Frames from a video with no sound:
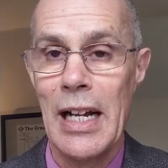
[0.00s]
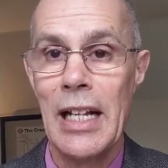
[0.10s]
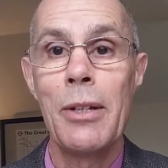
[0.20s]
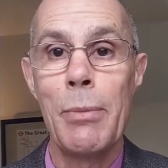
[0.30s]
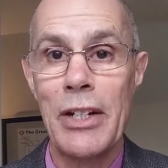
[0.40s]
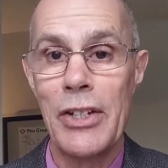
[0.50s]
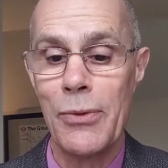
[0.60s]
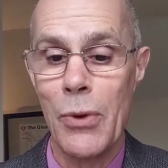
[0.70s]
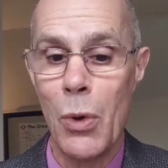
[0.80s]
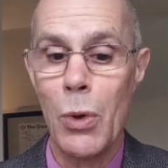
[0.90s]
In the midst
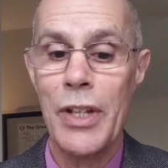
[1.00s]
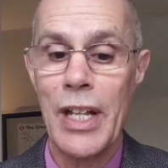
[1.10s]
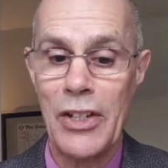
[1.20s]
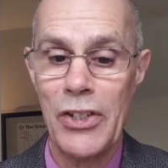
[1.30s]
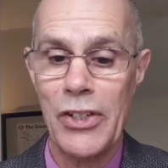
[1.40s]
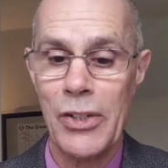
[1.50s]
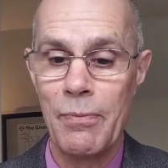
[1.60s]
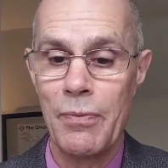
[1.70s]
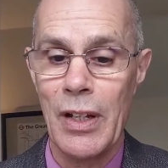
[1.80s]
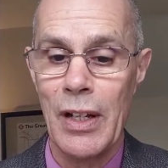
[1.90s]
of all this,
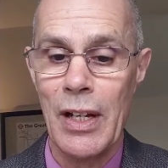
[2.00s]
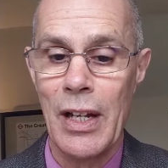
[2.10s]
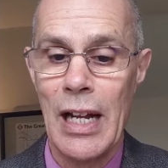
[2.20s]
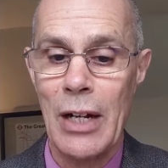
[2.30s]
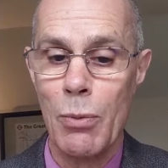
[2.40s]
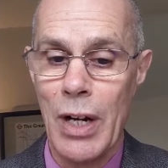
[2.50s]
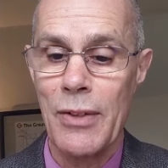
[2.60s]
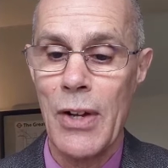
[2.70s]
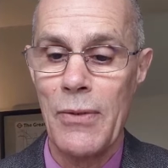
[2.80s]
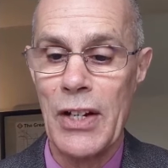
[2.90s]
in one
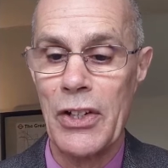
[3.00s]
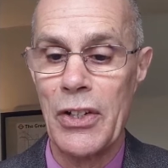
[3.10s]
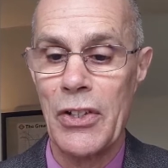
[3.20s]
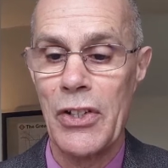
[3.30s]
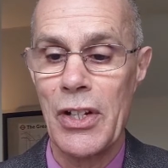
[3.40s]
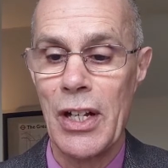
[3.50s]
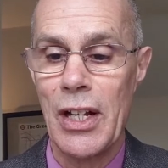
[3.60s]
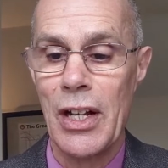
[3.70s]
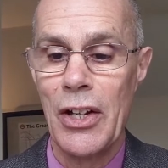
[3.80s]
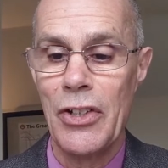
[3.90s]
of her visions,
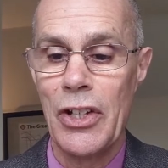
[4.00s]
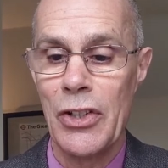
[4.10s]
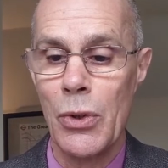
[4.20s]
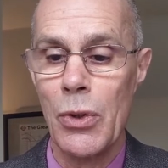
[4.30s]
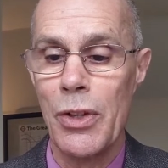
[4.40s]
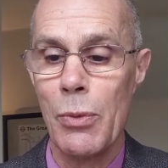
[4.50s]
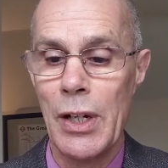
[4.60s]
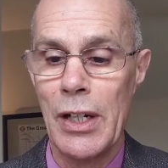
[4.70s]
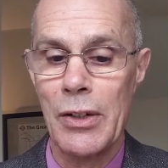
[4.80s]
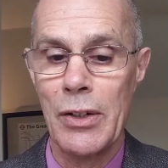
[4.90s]
she saw the
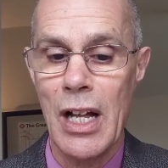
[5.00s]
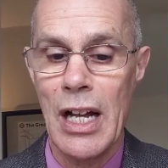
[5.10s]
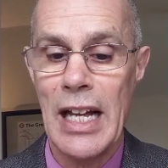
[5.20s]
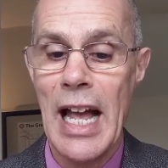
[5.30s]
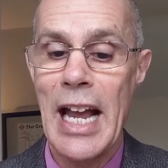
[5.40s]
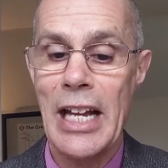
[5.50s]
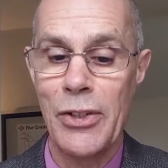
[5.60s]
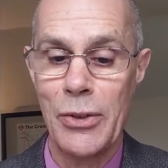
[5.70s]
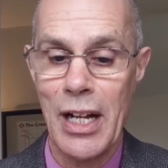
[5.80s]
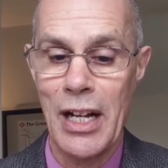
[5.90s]
world like a
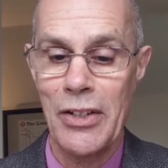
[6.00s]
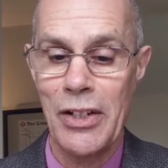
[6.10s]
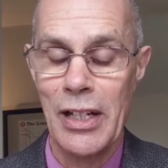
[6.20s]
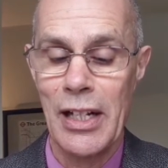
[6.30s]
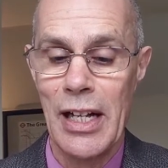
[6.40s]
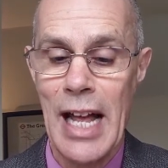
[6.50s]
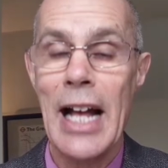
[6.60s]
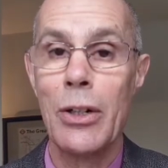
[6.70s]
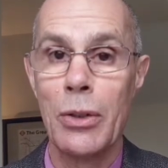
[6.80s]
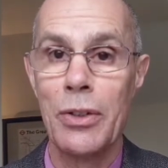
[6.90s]
hazelnut
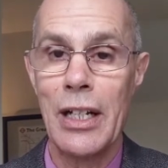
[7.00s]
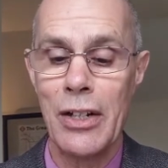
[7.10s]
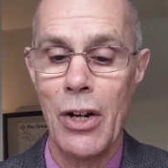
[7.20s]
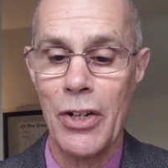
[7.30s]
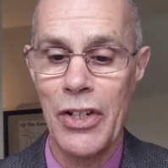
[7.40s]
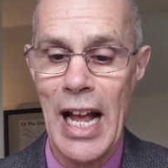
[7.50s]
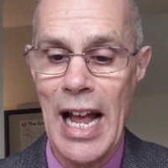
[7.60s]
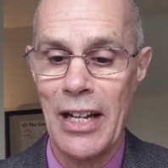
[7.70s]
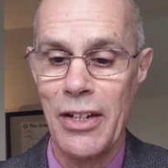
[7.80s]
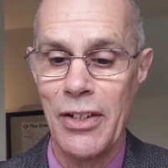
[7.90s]
held in God's
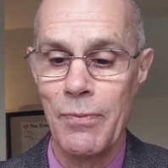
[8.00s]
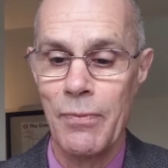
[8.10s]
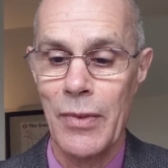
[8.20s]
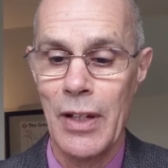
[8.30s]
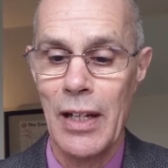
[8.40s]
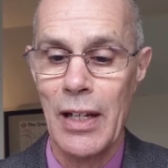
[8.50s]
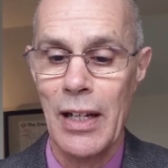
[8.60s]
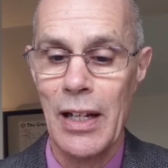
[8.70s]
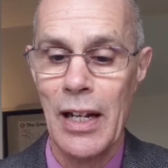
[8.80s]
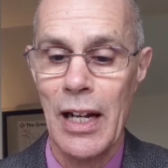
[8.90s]
hand.
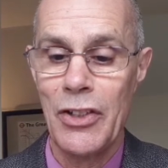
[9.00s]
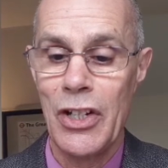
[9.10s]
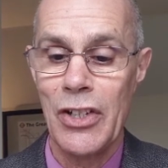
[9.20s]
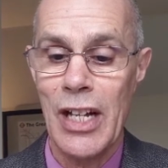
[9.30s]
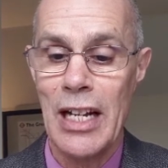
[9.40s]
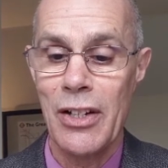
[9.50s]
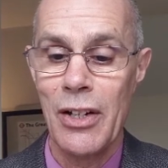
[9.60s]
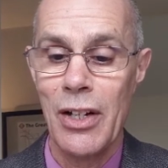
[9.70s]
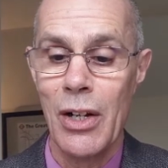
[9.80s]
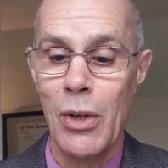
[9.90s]
And she said,
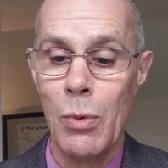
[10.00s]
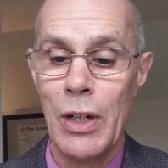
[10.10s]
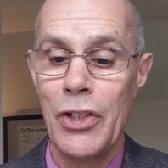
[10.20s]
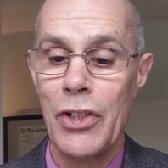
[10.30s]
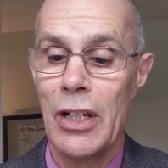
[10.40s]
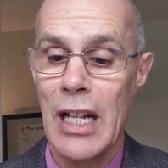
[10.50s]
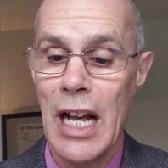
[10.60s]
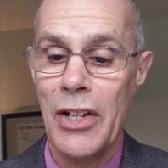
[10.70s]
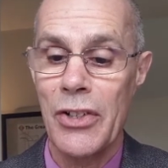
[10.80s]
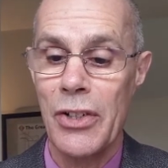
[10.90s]
"Which shall
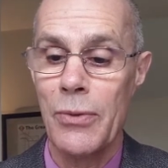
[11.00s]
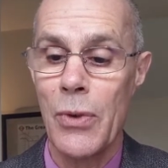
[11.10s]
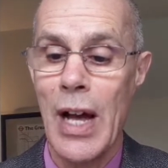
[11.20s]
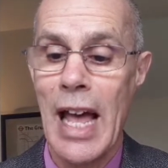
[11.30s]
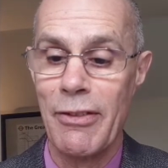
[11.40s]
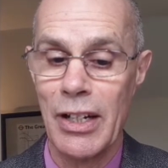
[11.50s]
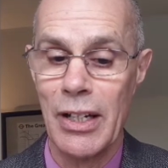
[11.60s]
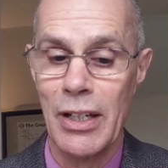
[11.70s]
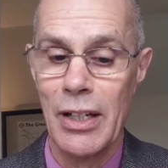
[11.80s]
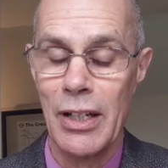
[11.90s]
last for ever,
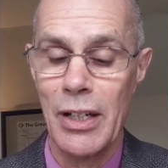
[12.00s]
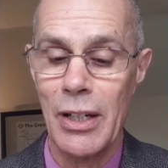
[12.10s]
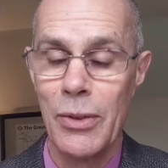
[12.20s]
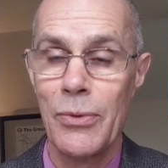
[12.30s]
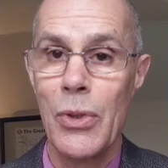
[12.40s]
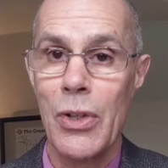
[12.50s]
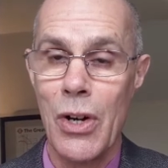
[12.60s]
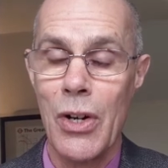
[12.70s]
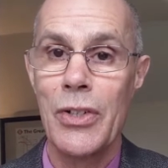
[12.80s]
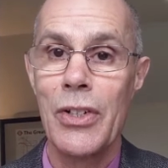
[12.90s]
for
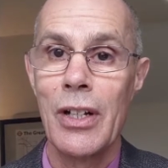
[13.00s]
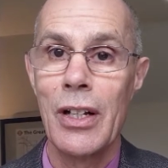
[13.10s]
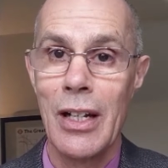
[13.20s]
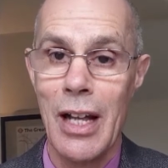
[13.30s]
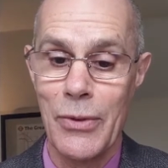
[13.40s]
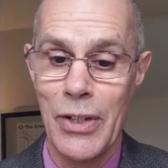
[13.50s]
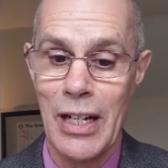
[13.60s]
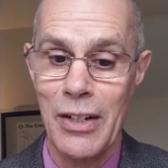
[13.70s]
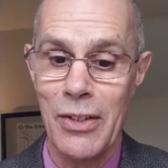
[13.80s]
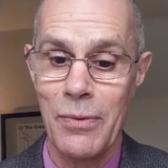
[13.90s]
God loves
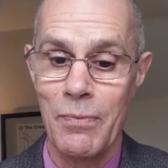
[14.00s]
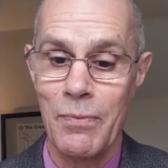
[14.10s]
it."